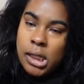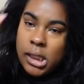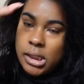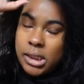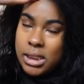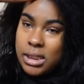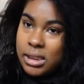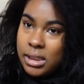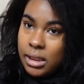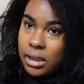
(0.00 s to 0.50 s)

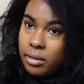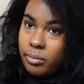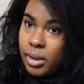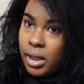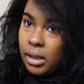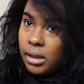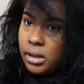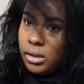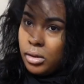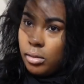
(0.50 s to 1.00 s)
just to give me
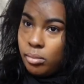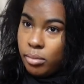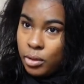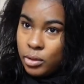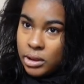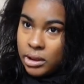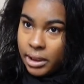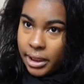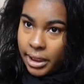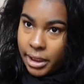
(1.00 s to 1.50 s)
a little
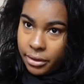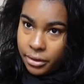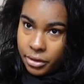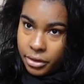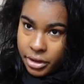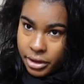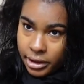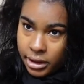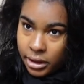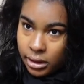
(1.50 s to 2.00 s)
boost of
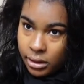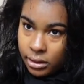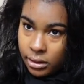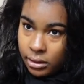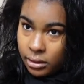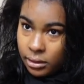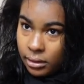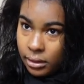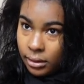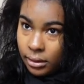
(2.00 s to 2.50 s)
energy
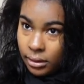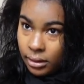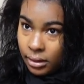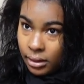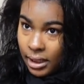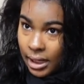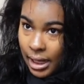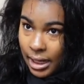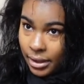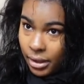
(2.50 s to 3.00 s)

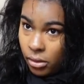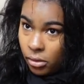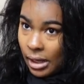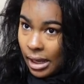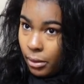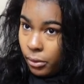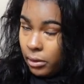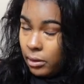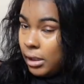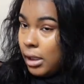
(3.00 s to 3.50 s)
that I know
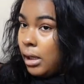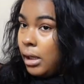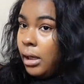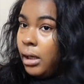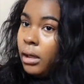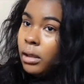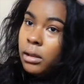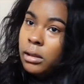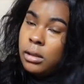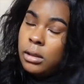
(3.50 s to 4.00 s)
I will
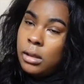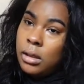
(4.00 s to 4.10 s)
need.